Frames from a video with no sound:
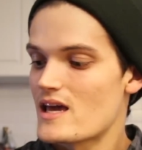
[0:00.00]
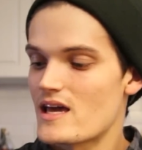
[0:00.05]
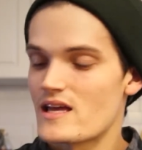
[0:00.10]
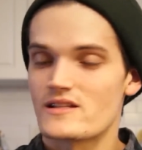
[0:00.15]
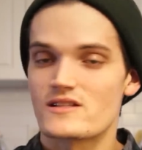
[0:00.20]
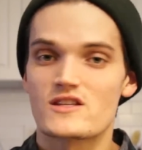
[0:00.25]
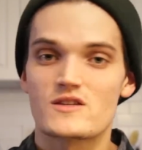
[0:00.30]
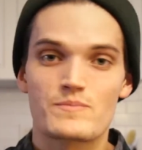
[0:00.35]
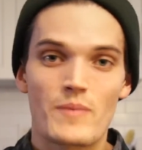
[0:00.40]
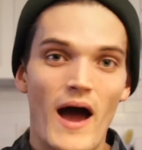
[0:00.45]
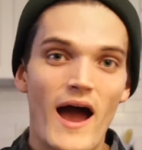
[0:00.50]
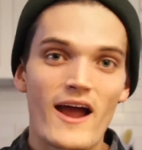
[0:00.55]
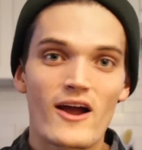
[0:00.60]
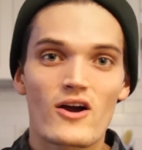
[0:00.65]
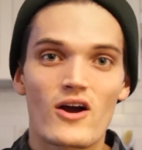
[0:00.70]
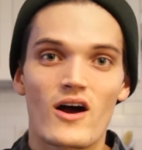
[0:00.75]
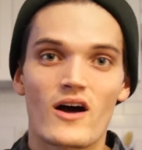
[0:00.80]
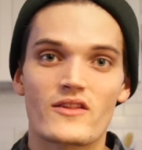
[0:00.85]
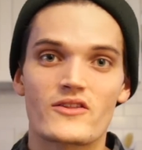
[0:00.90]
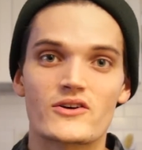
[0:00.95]

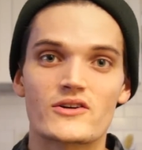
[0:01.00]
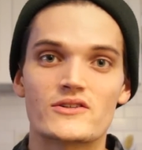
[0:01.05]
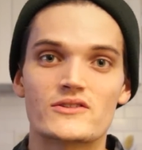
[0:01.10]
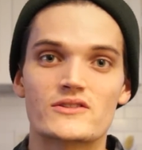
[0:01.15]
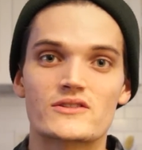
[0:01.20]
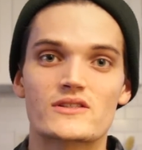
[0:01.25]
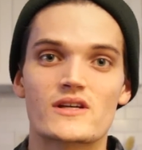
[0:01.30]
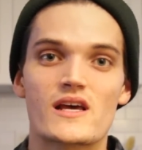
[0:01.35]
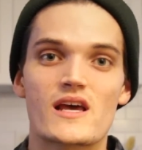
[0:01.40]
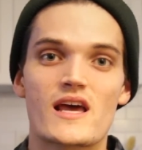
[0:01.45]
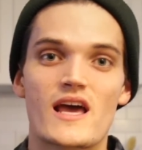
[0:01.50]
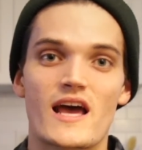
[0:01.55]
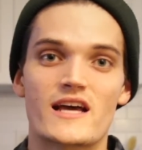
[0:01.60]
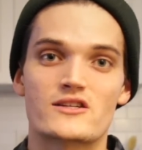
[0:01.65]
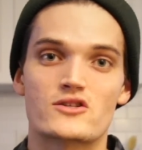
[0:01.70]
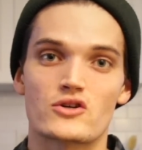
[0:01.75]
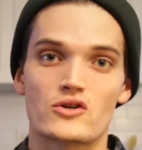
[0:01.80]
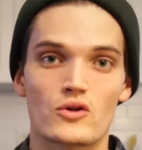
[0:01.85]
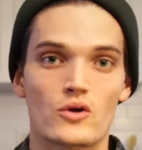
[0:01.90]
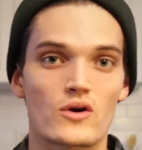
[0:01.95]
inspire others,
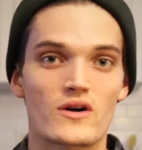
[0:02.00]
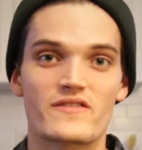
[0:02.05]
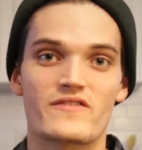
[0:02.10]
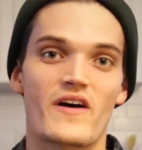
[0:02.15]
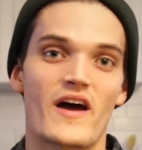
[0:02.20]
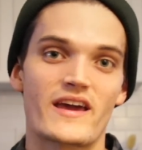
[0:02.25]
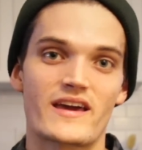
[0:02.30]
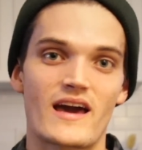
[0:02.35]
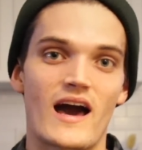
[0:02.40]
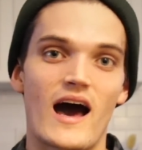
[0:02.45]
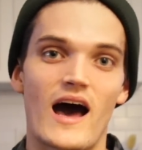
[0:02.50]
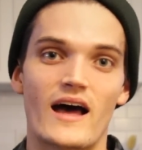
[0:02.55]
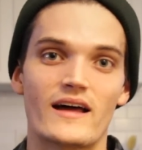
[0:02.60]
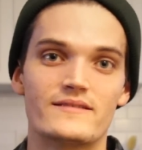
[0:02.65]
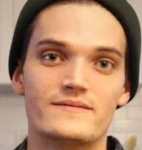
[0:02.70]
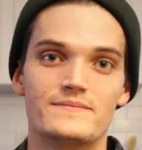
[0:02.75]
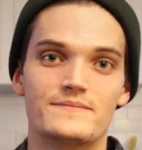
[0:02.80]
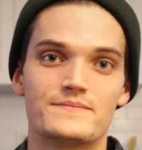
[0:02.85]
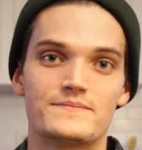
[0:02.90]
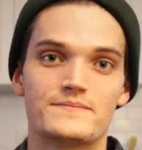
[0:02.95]
and to glorify
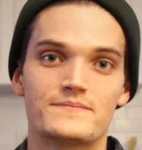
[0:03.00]
God.